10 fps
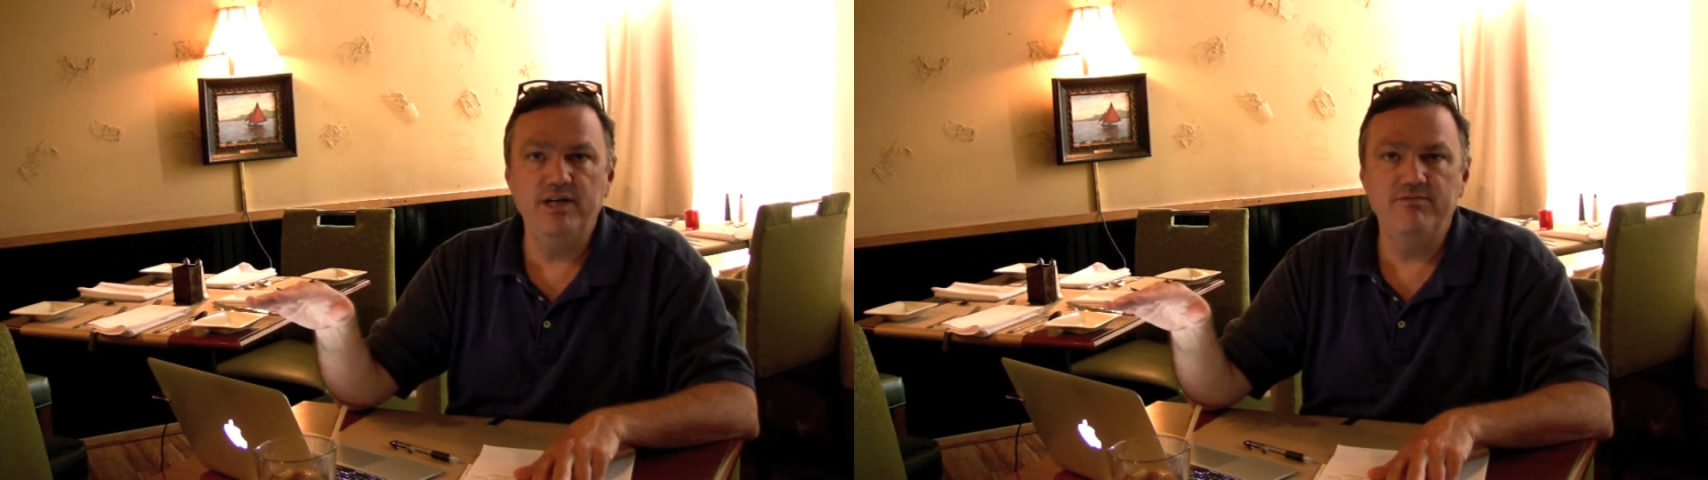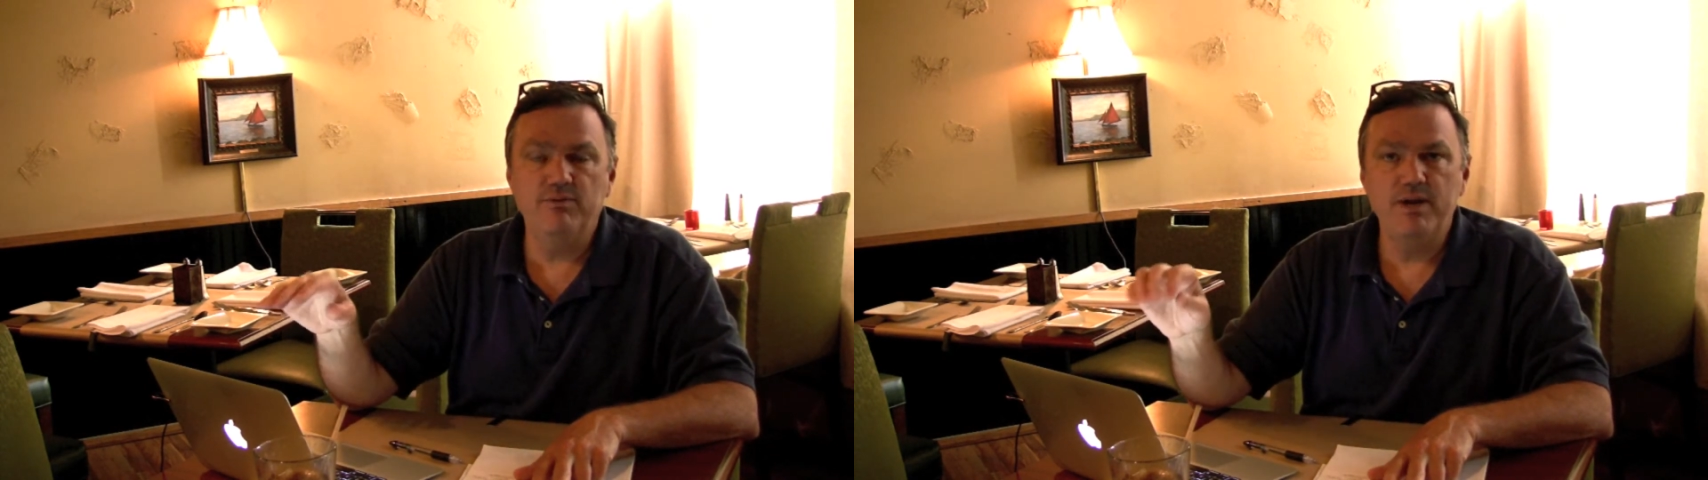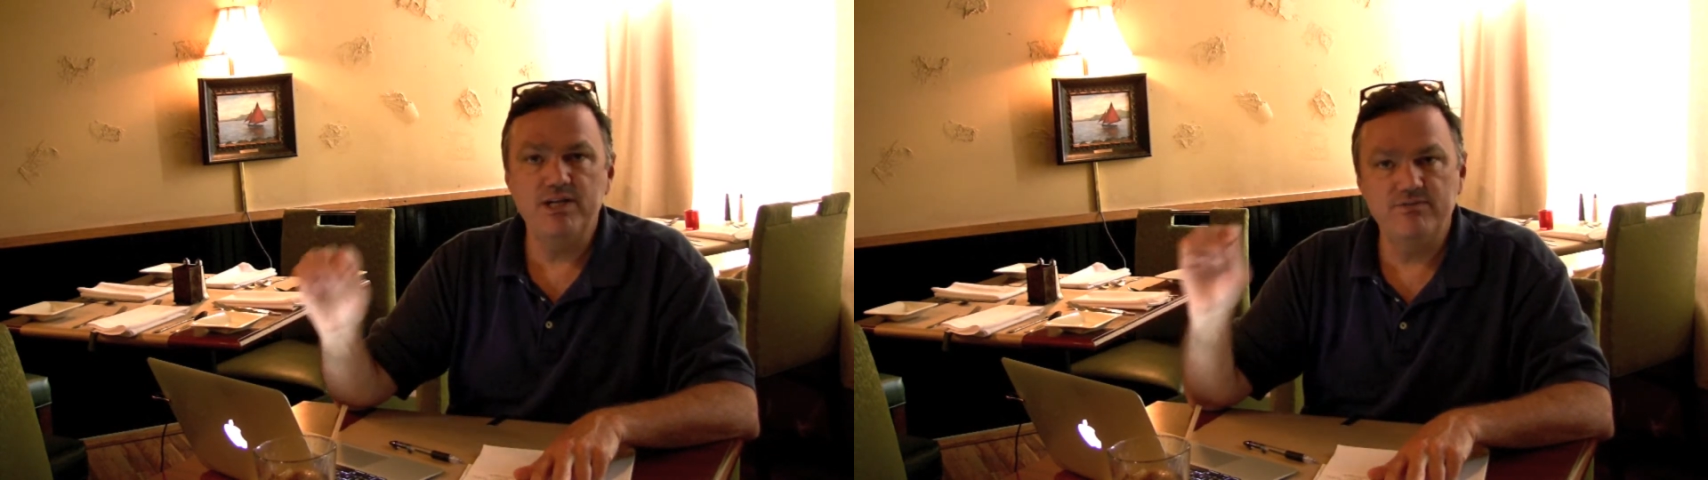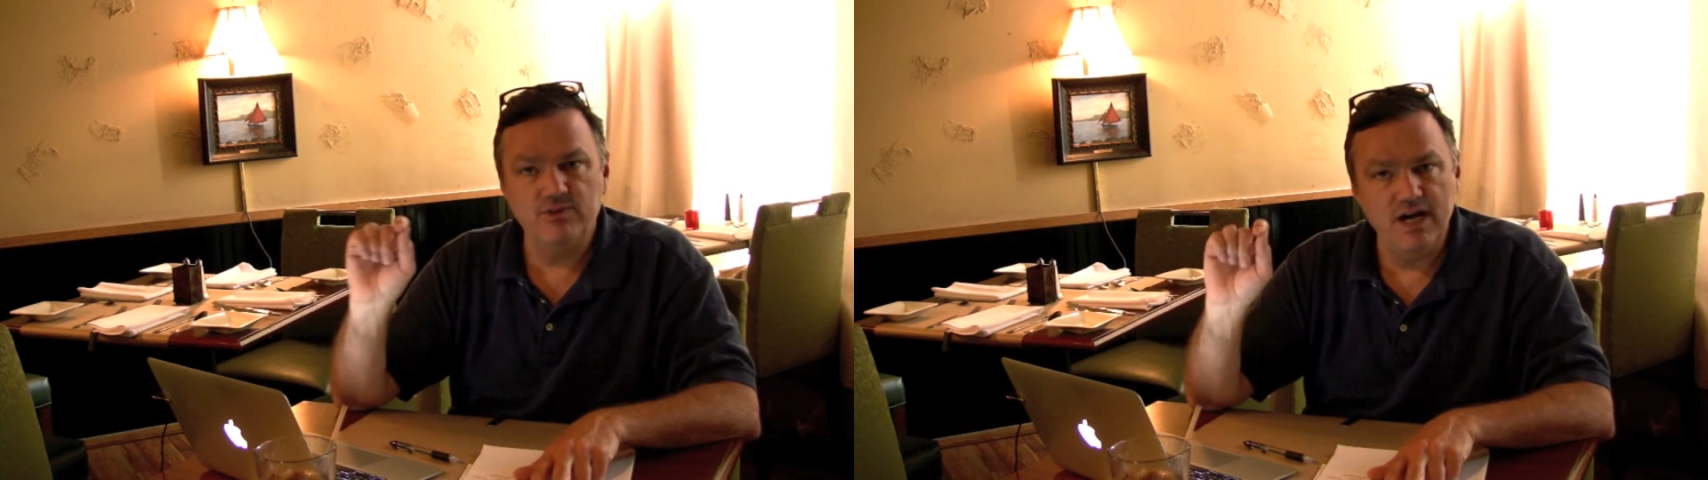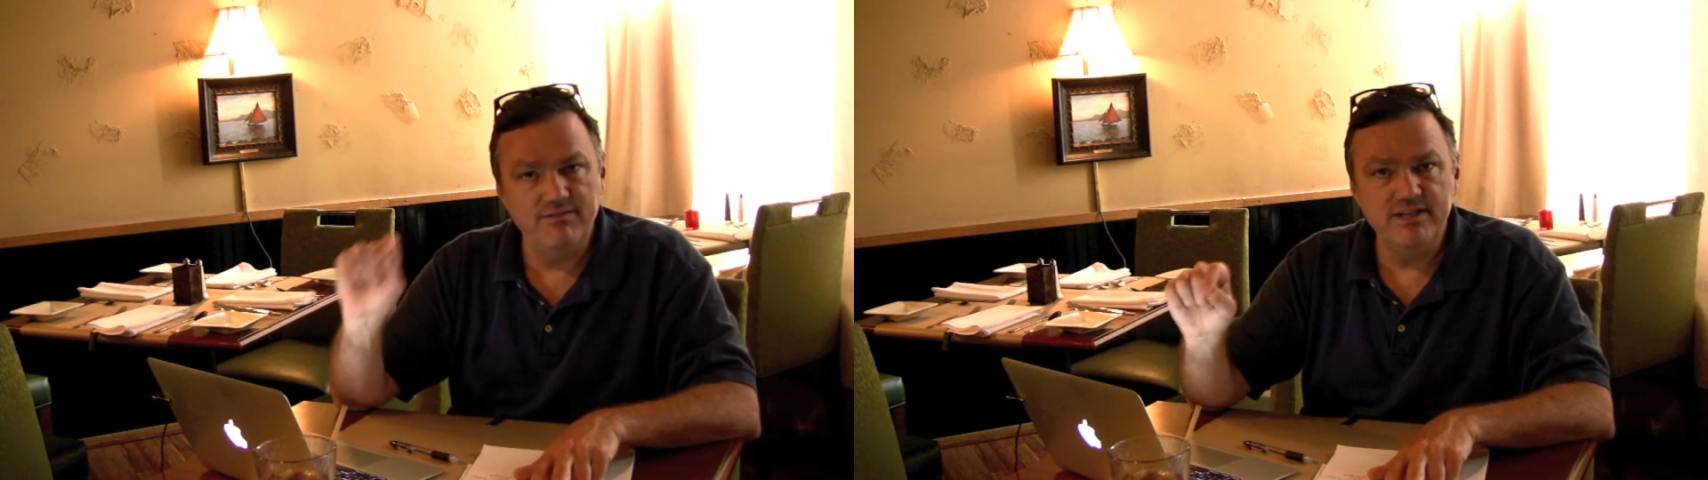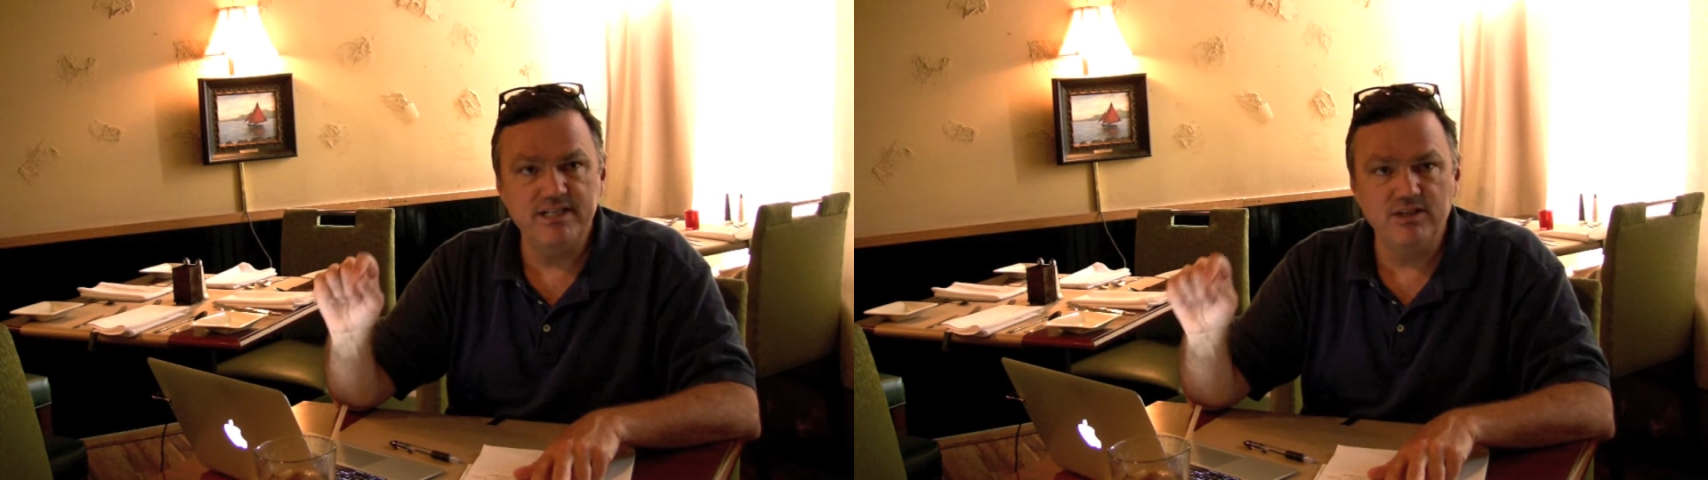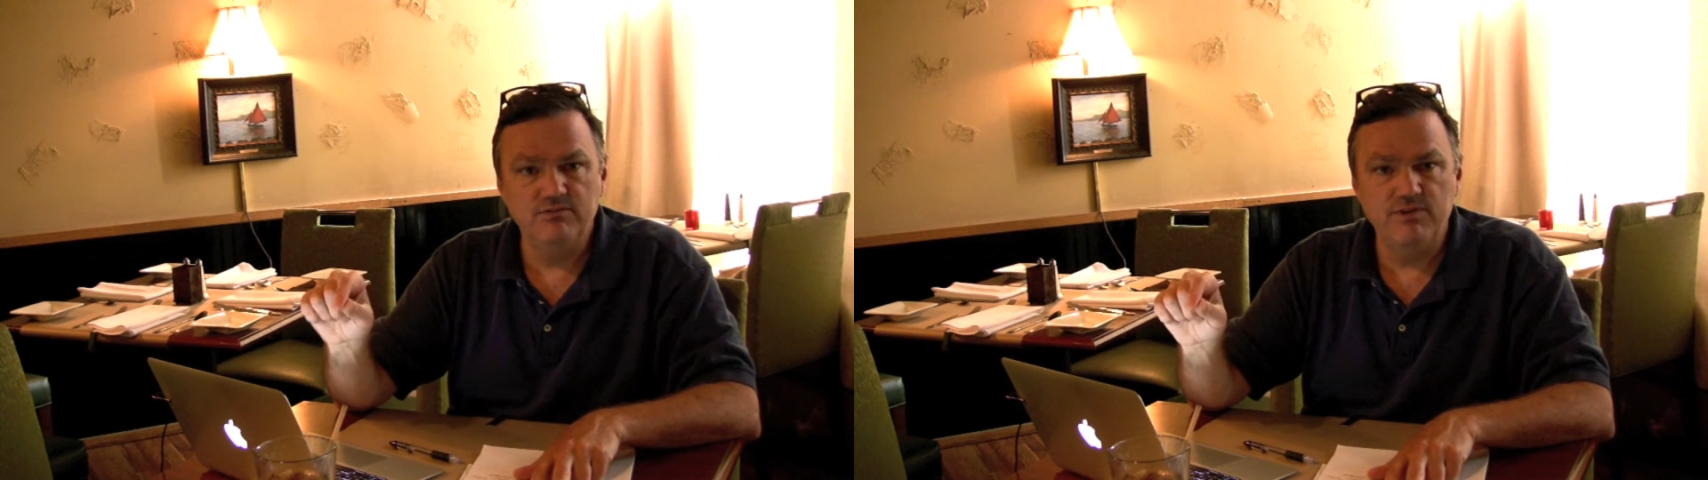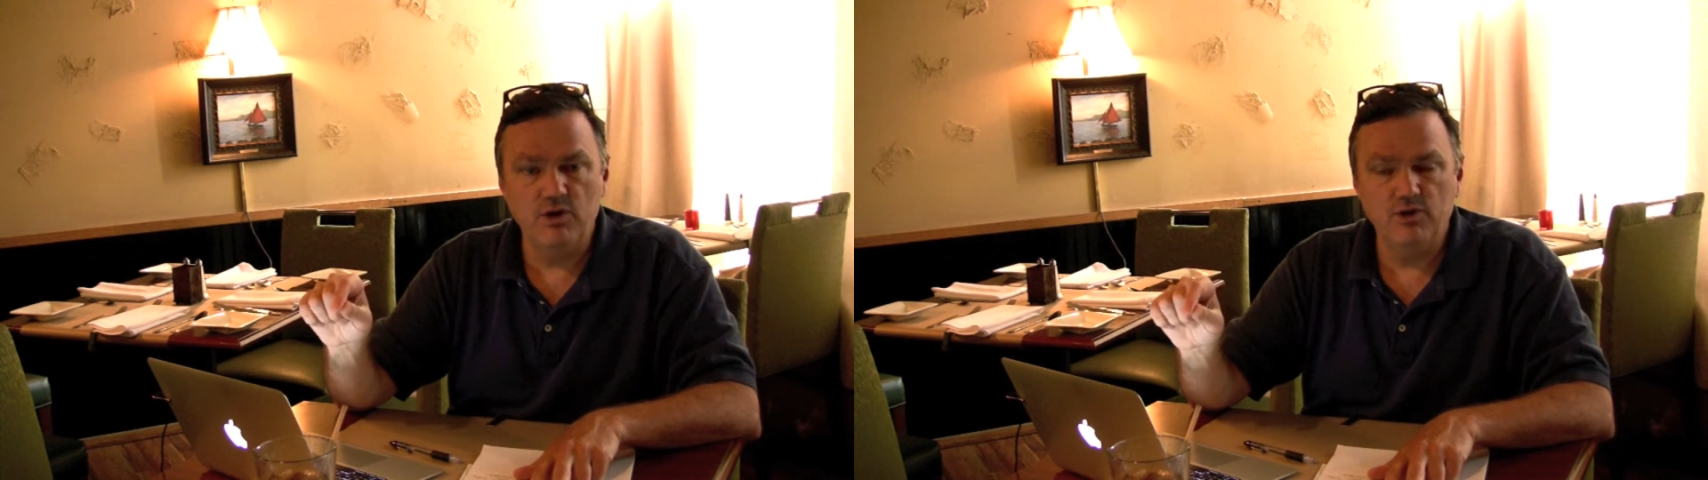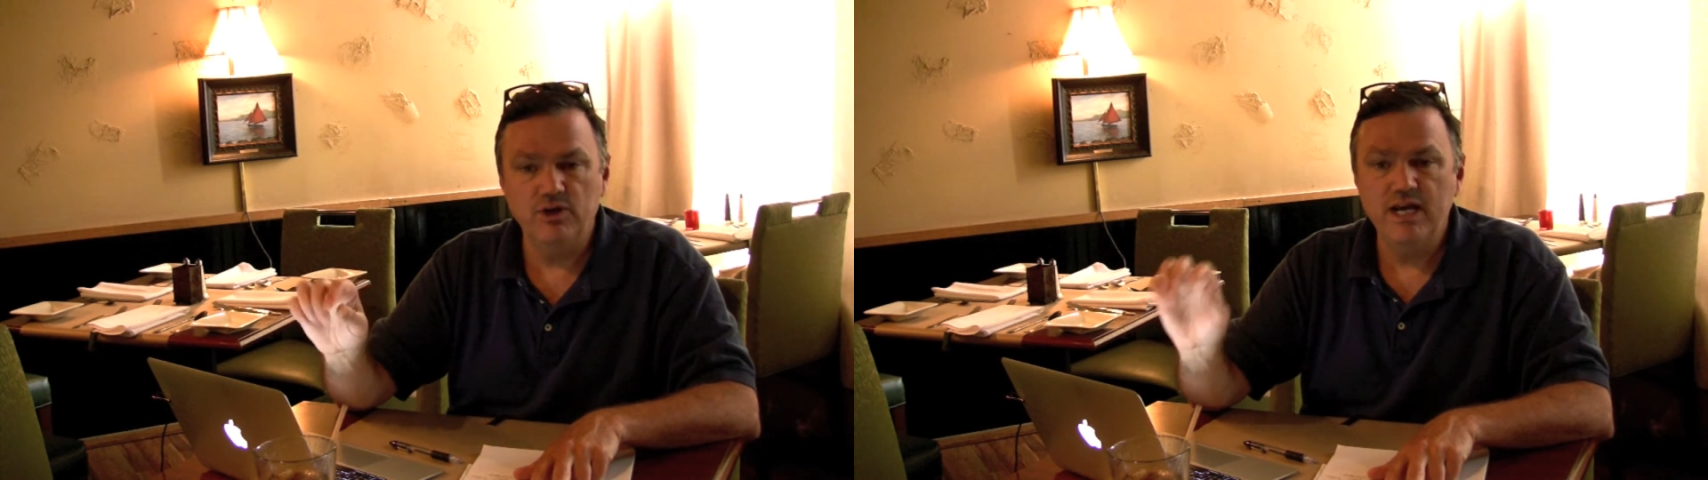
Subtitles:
information for every single voter,